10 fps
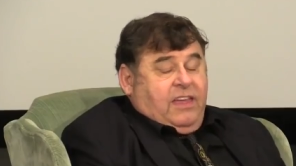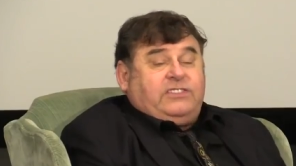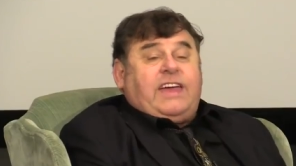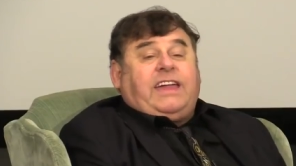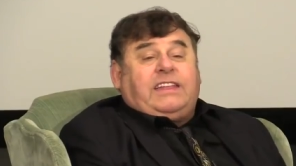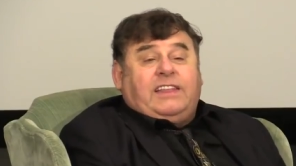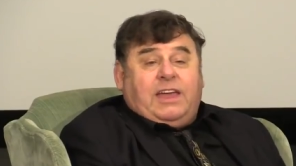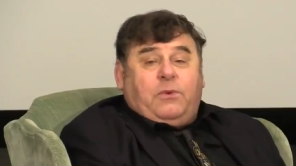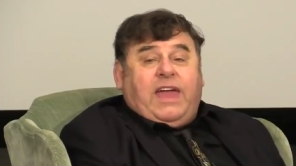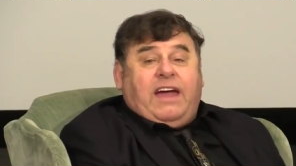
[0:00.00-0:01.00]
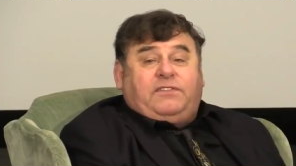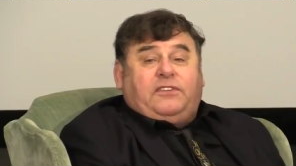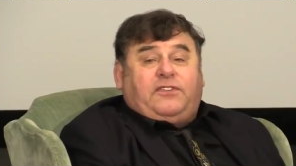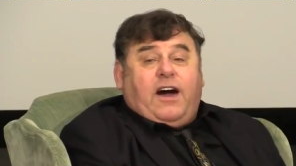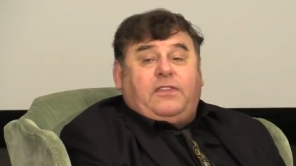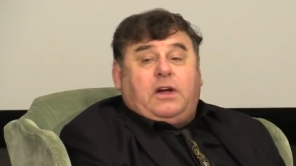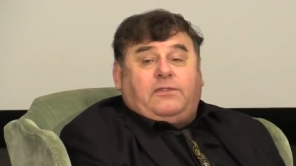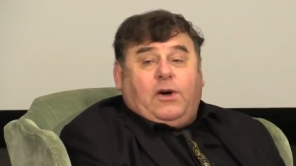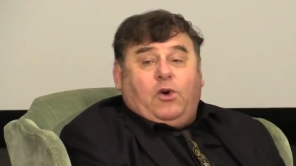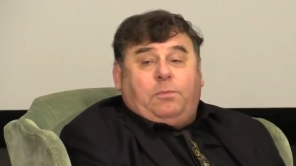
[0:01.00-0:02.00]
Secondly, we have the father
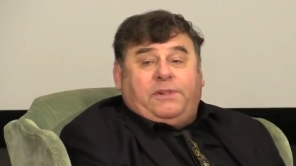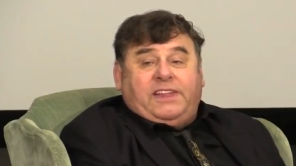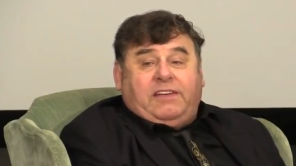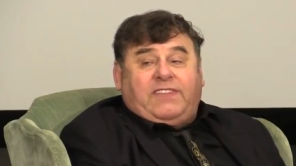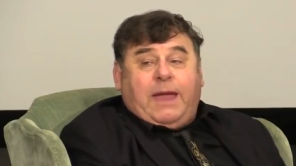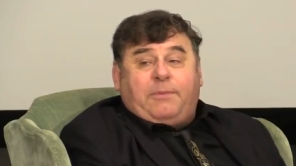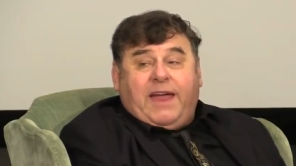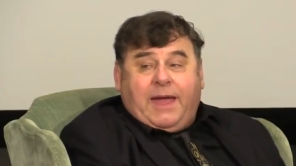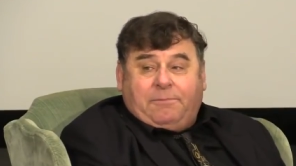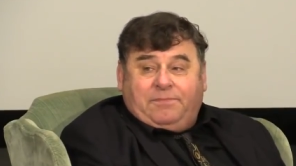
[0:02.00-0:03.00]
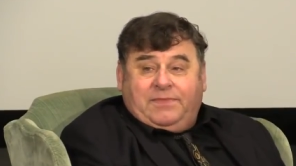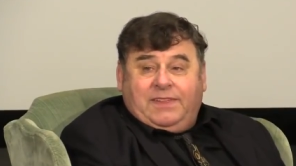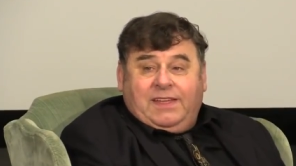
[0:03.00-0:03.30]
of all who believed, Abraham,